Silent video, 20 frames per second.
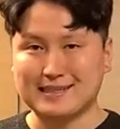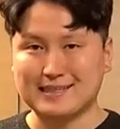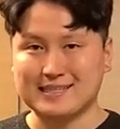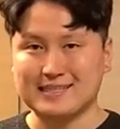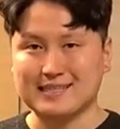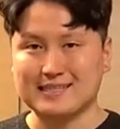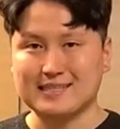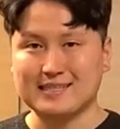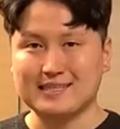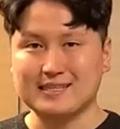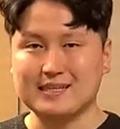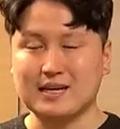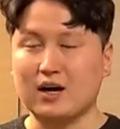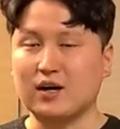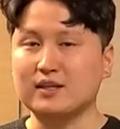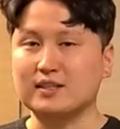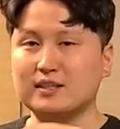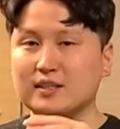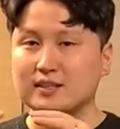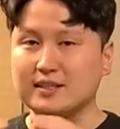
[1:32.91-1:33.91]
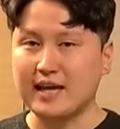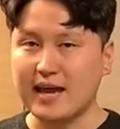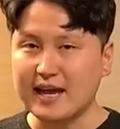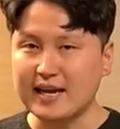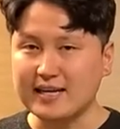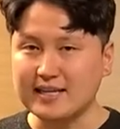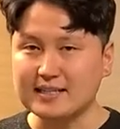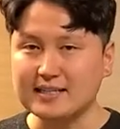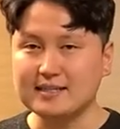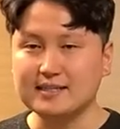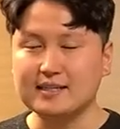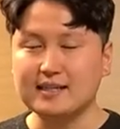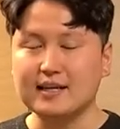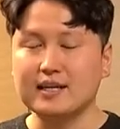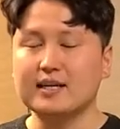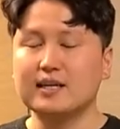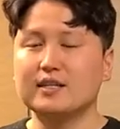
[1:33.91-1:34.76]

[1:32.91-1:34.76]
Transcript: this on the taste